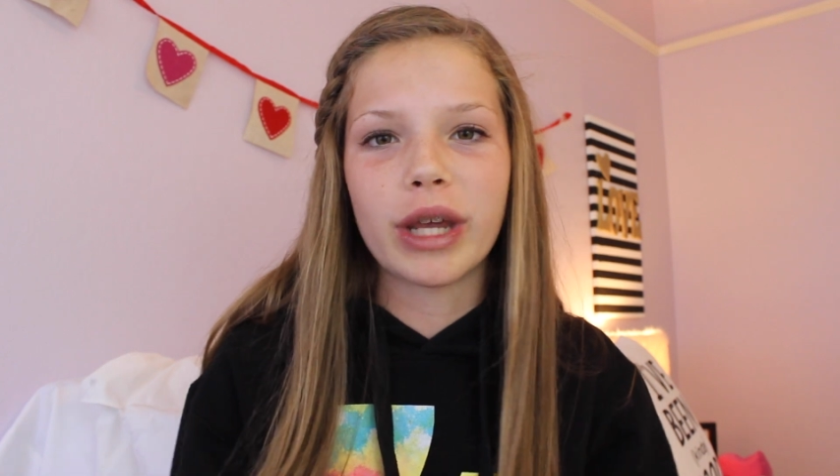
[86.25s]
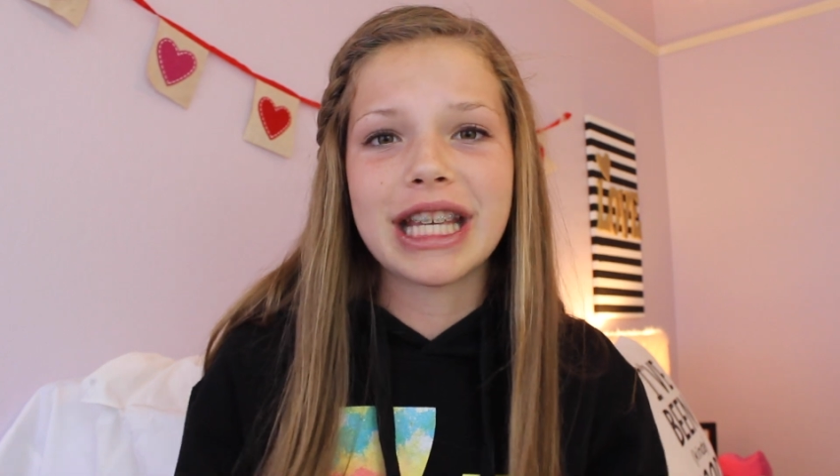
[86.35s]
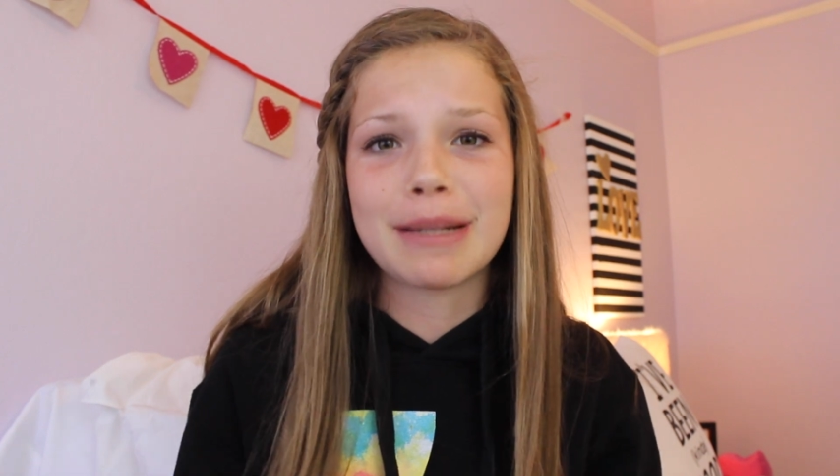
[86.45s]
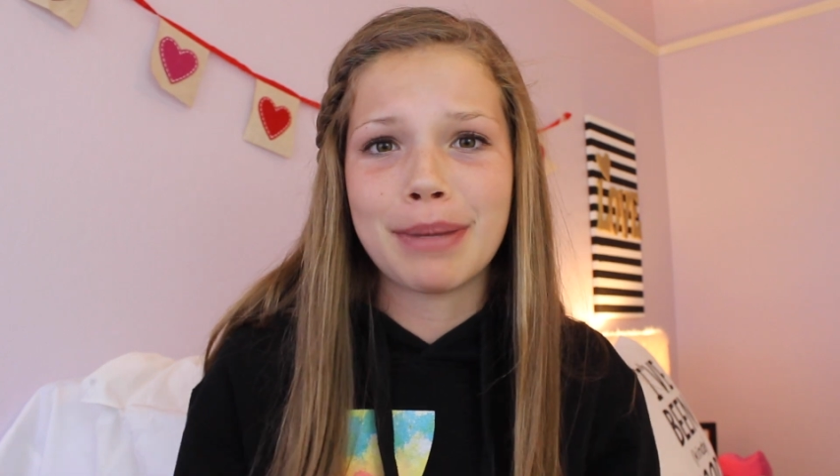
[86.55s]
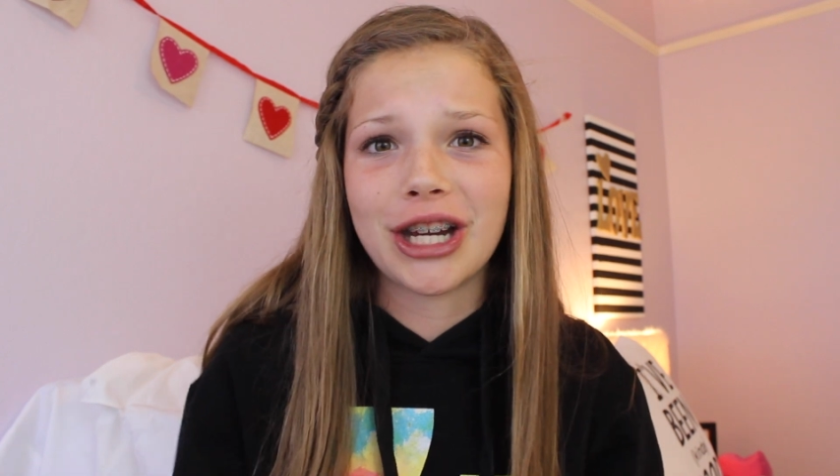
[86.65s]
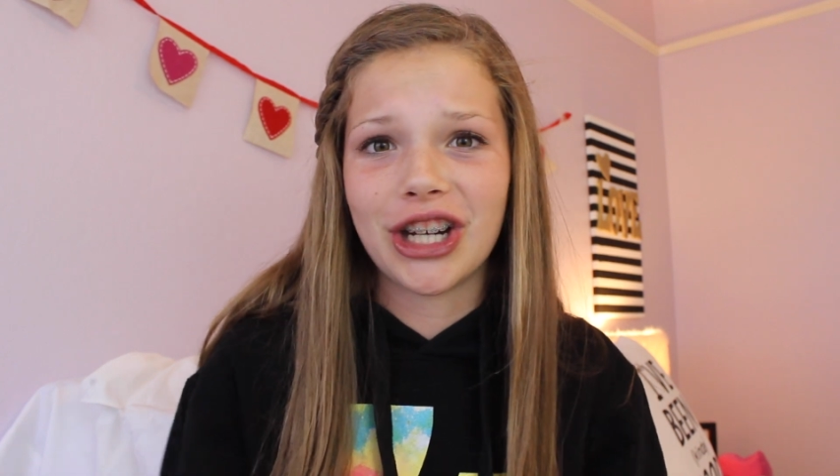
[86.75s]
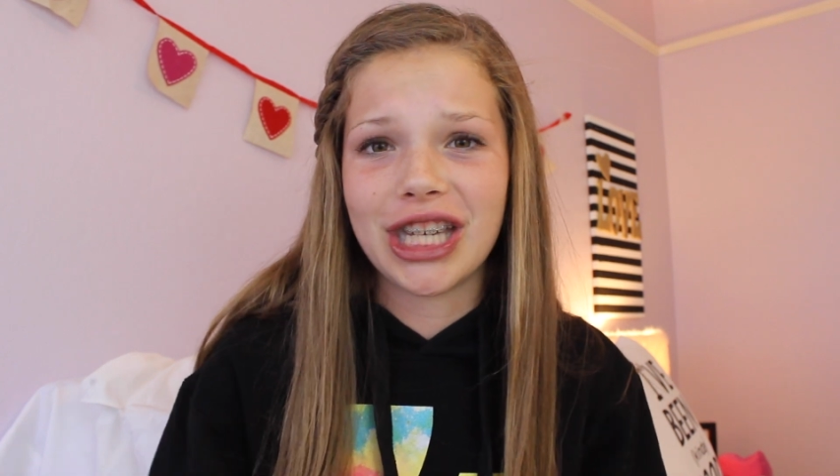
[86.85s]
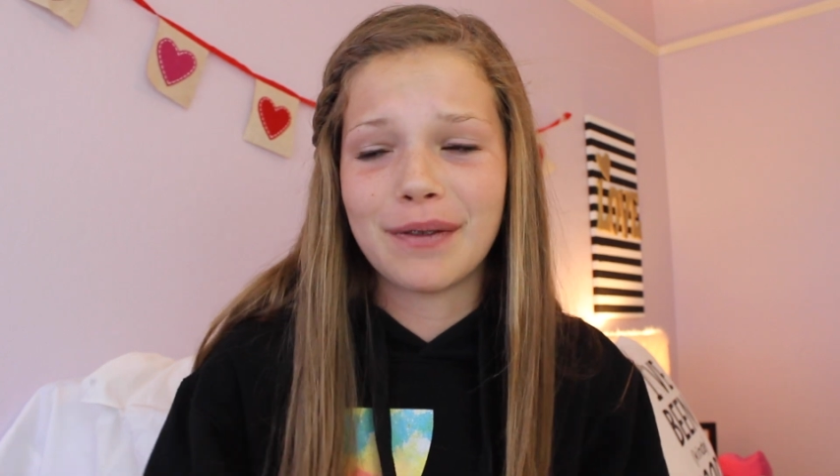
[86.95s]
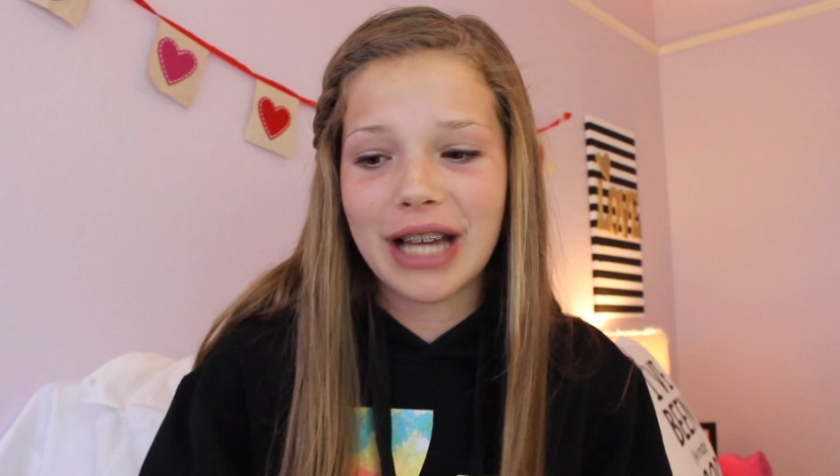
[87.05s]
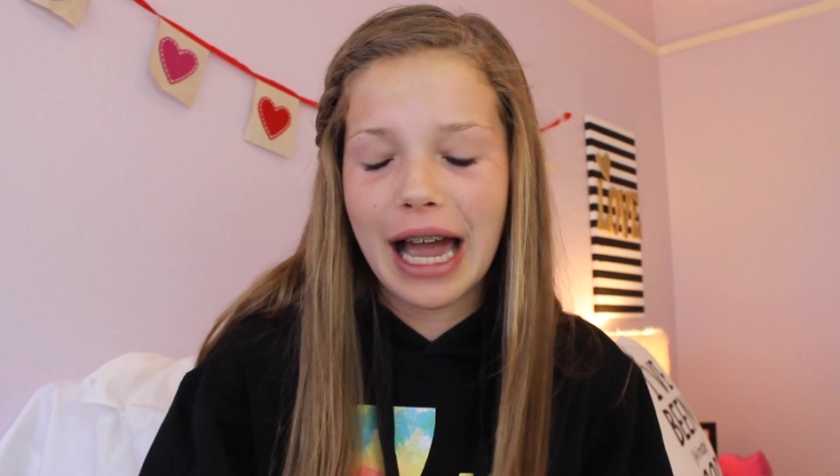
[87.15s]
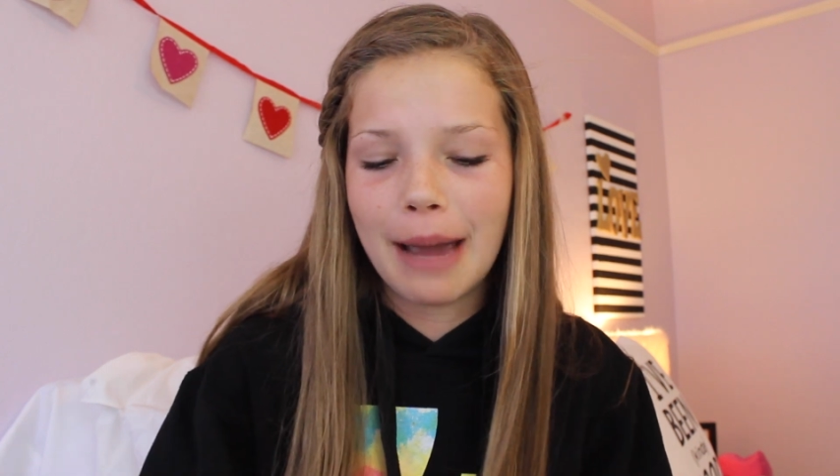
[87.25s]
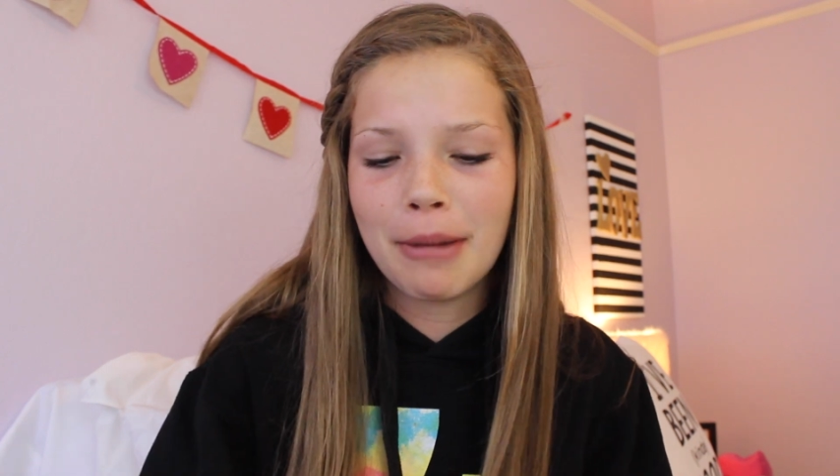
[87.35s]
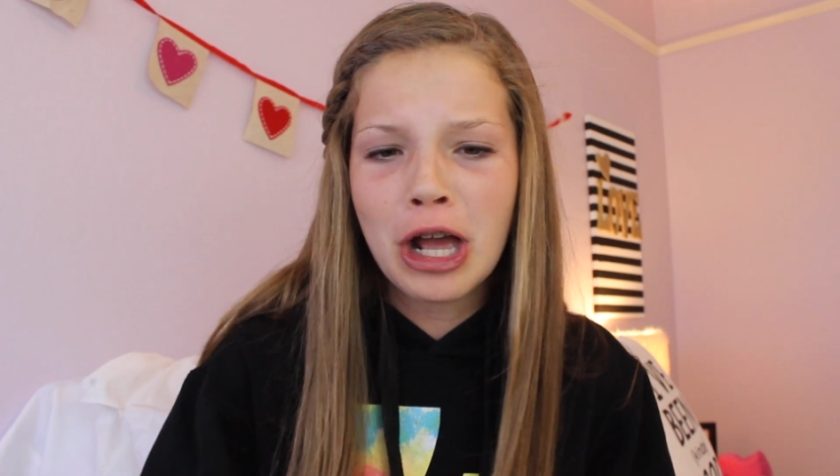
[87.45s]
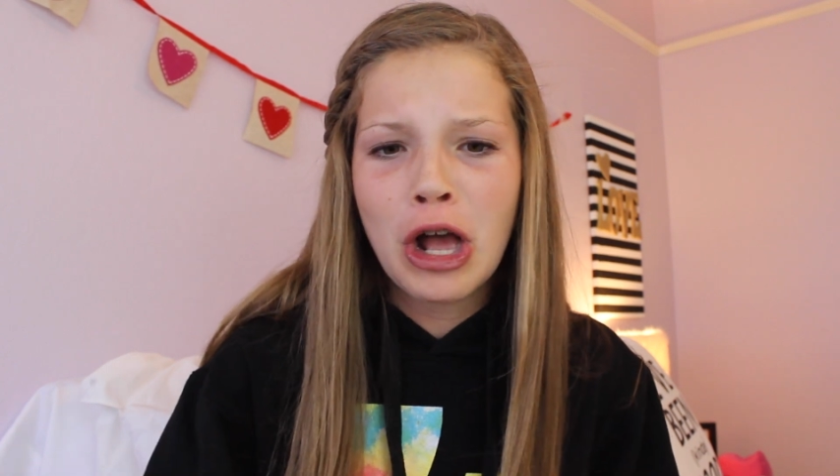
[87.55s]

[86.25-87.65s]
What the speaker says: week's period of time.